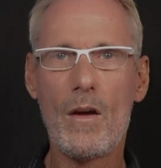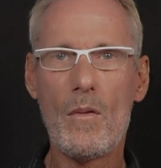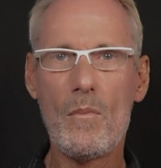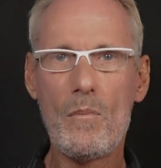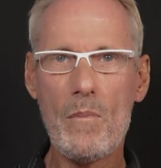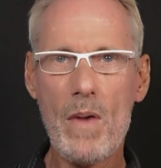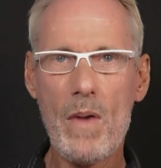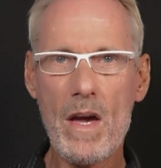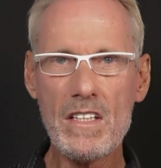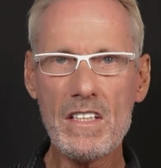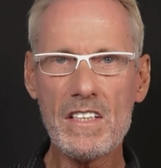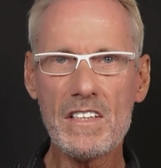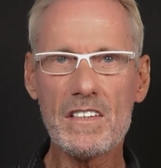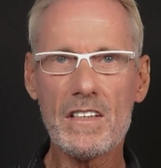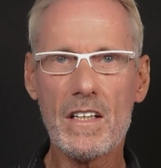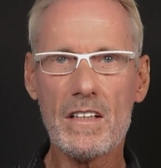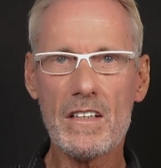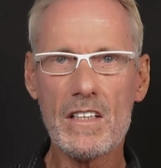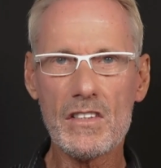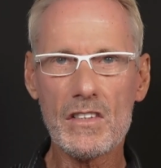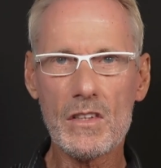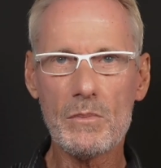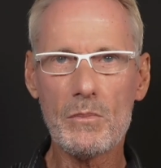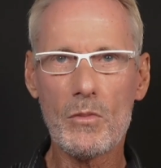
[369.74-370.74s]
Many
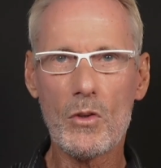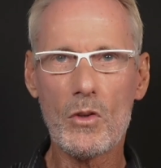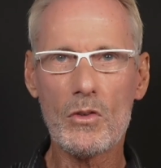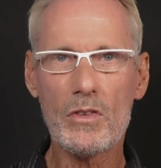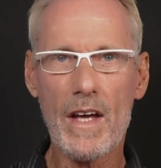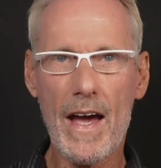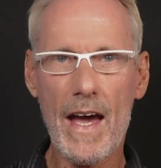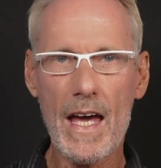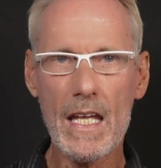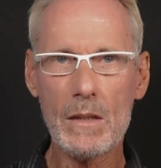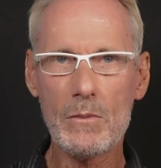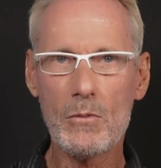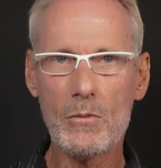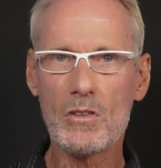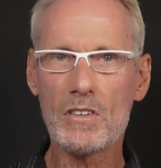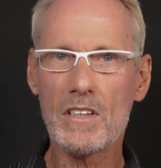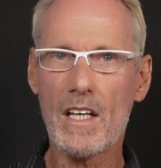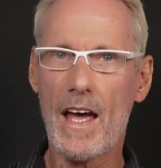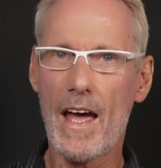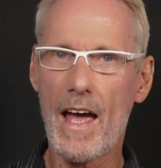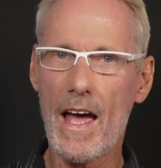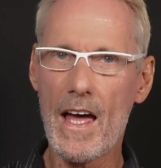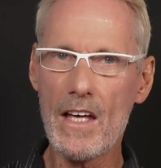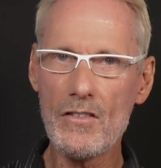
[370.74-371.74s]
studies in both animals
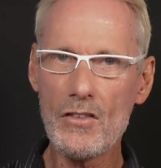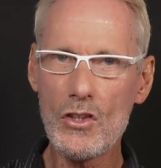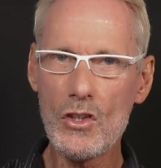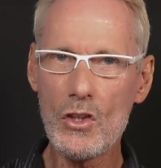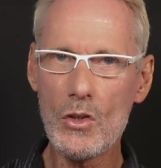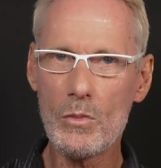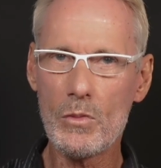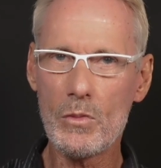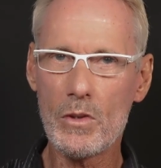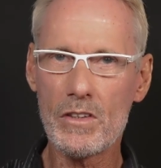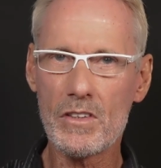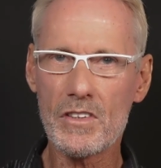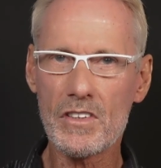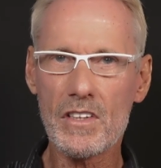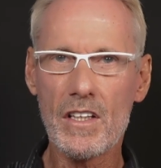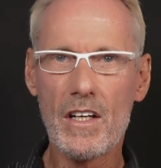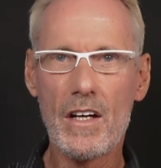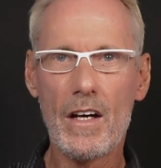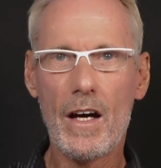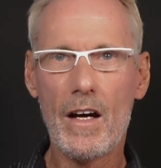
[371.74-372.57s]
and humans